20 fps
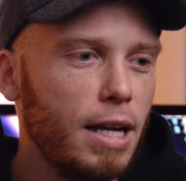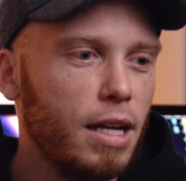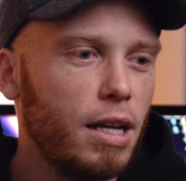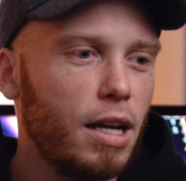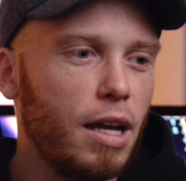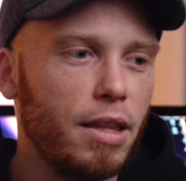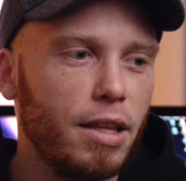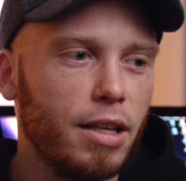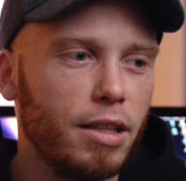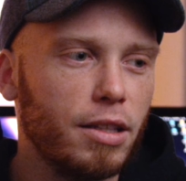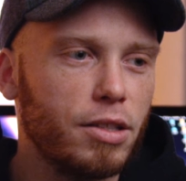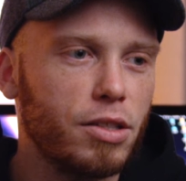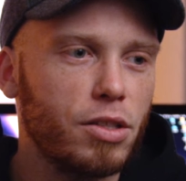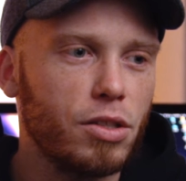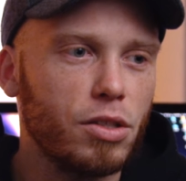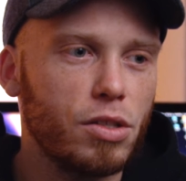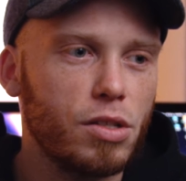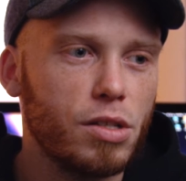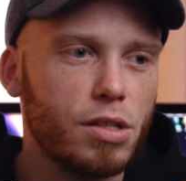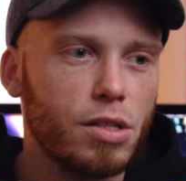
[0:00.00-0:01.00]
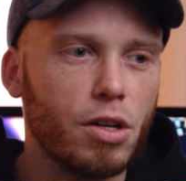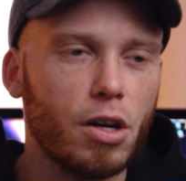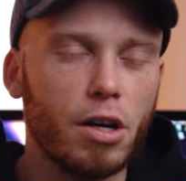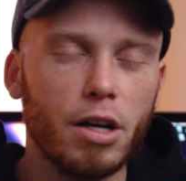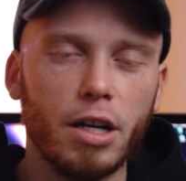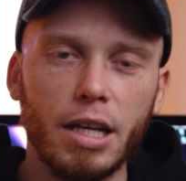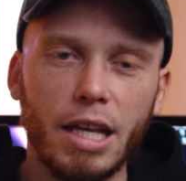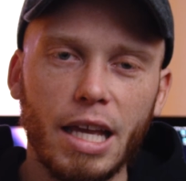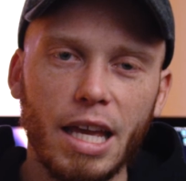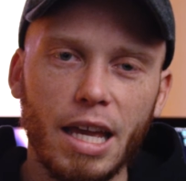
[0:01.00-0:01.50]
I think this is
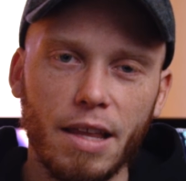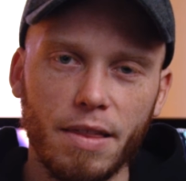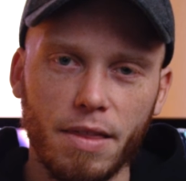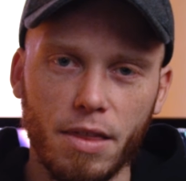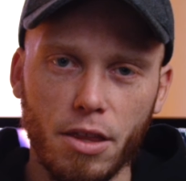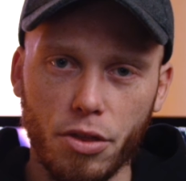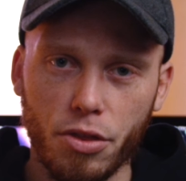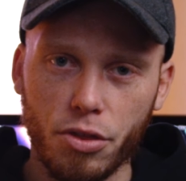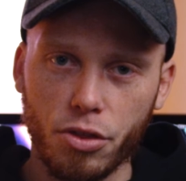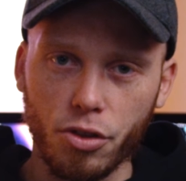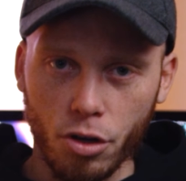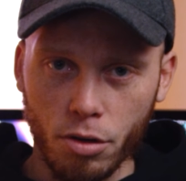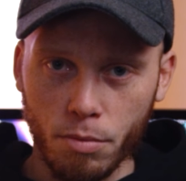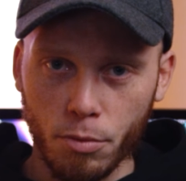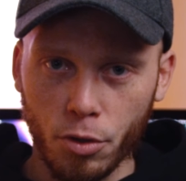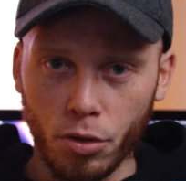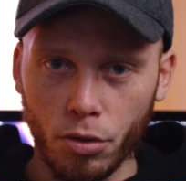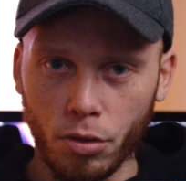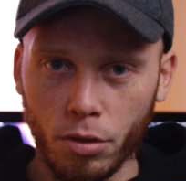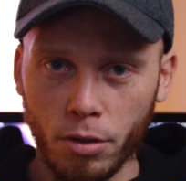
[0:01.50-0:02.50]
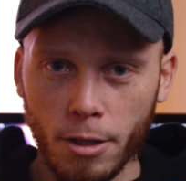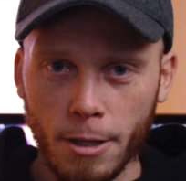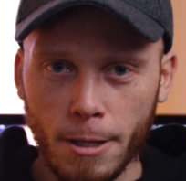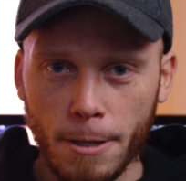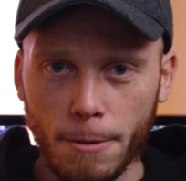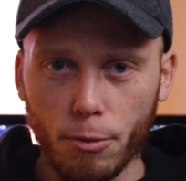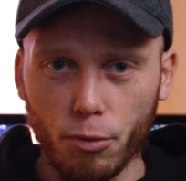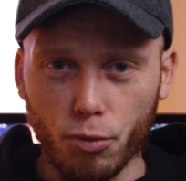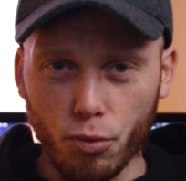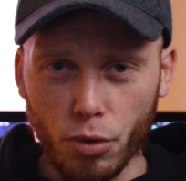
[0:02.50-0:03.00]
starting to hit the thermal
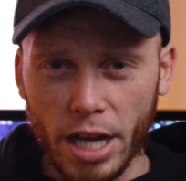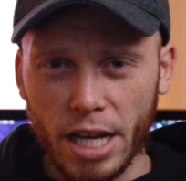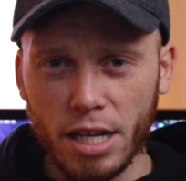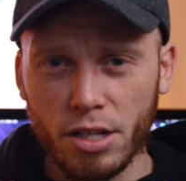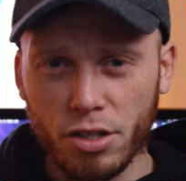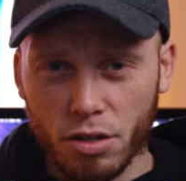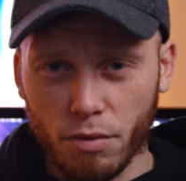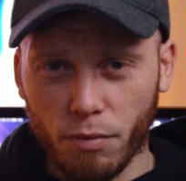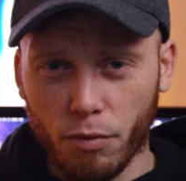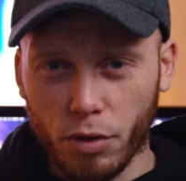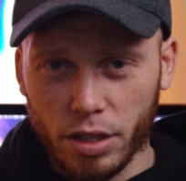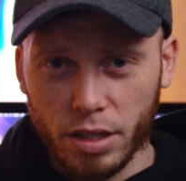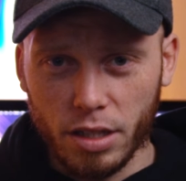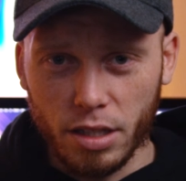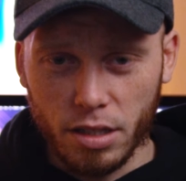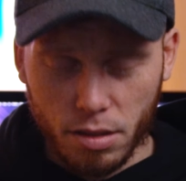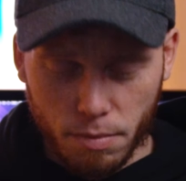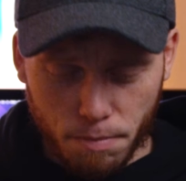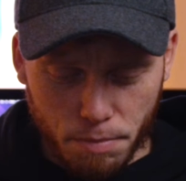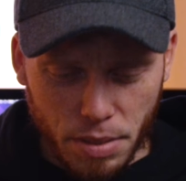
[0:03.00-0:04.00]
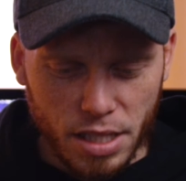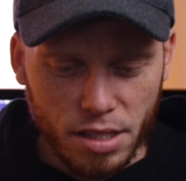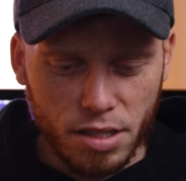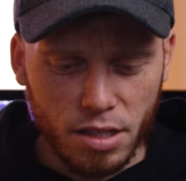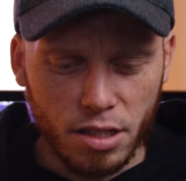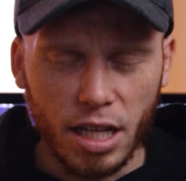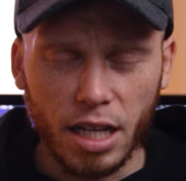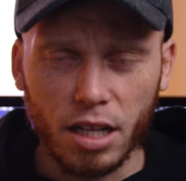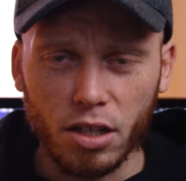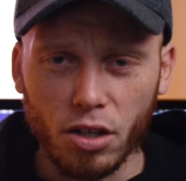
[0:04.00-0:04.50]
range of what this piece
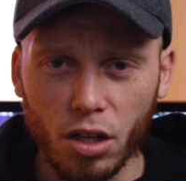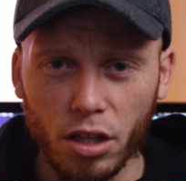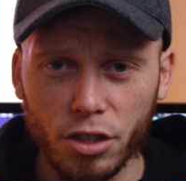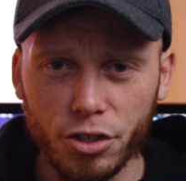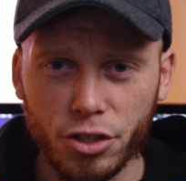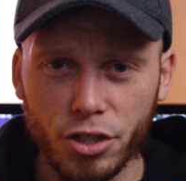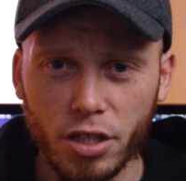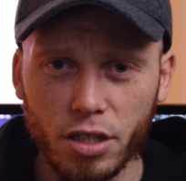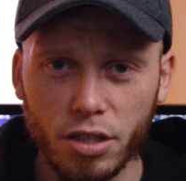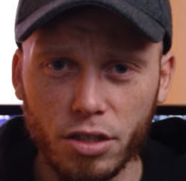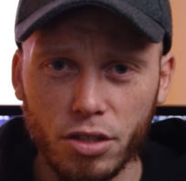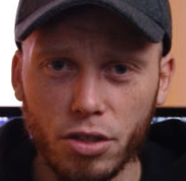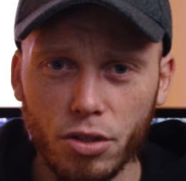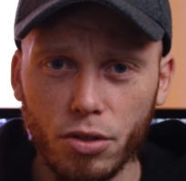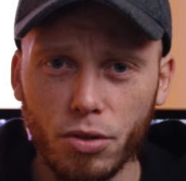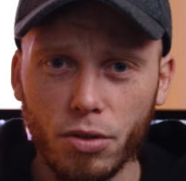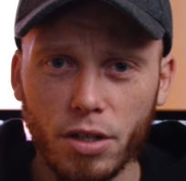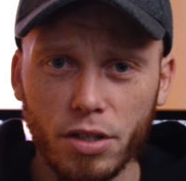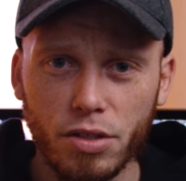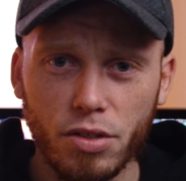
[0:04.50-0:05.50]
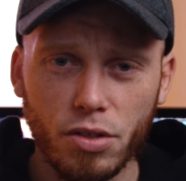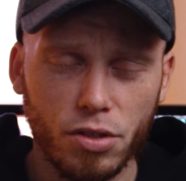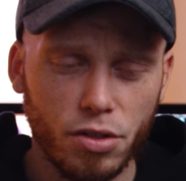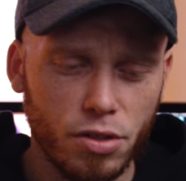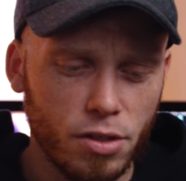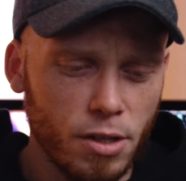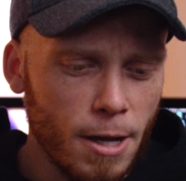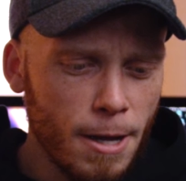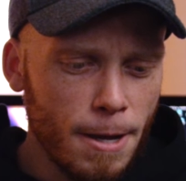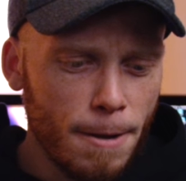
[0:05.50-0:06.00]
of technology can do, because
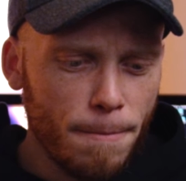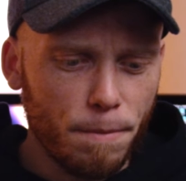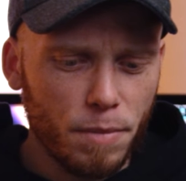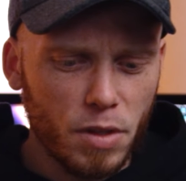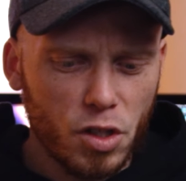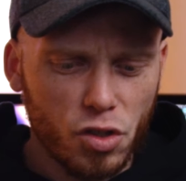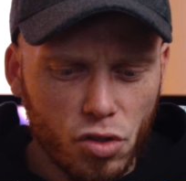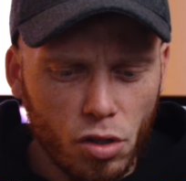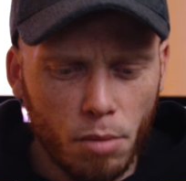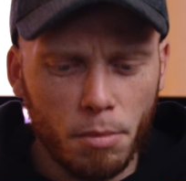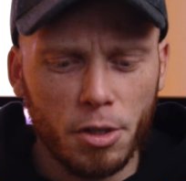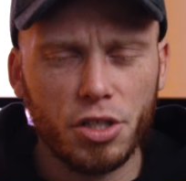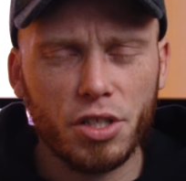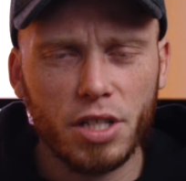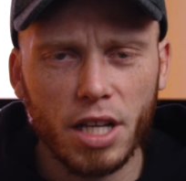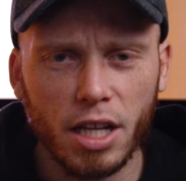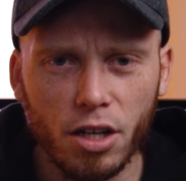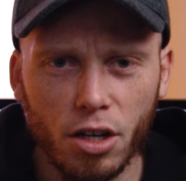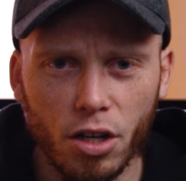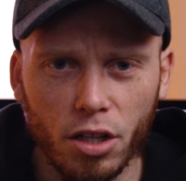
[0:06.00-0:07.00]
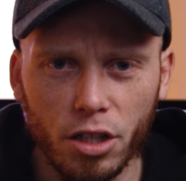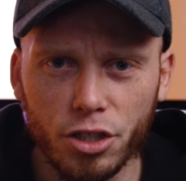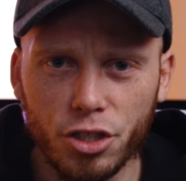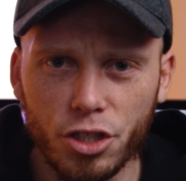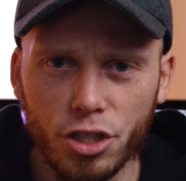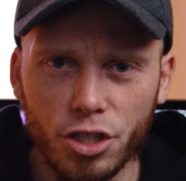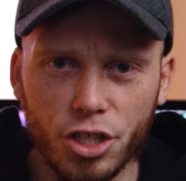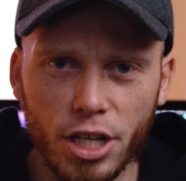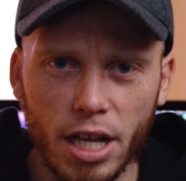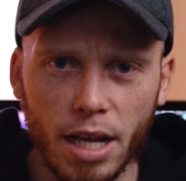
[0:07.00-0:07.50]
there's so much
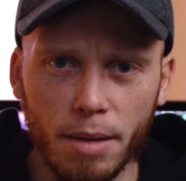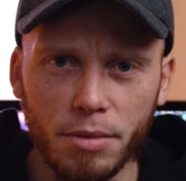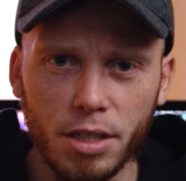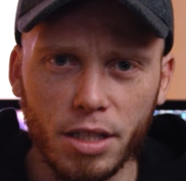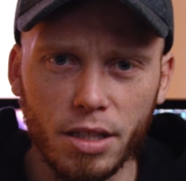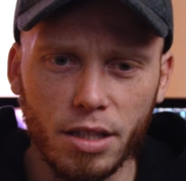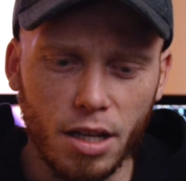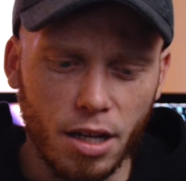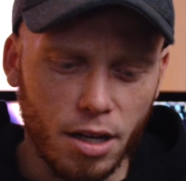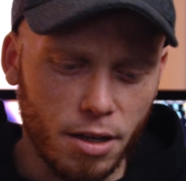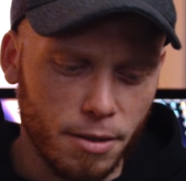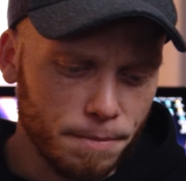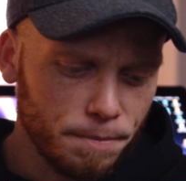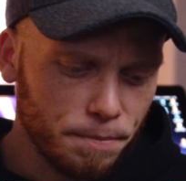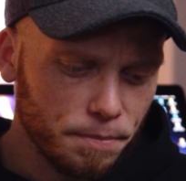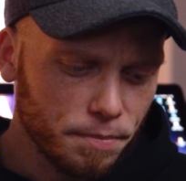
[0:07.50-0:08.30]
technology jammed in there.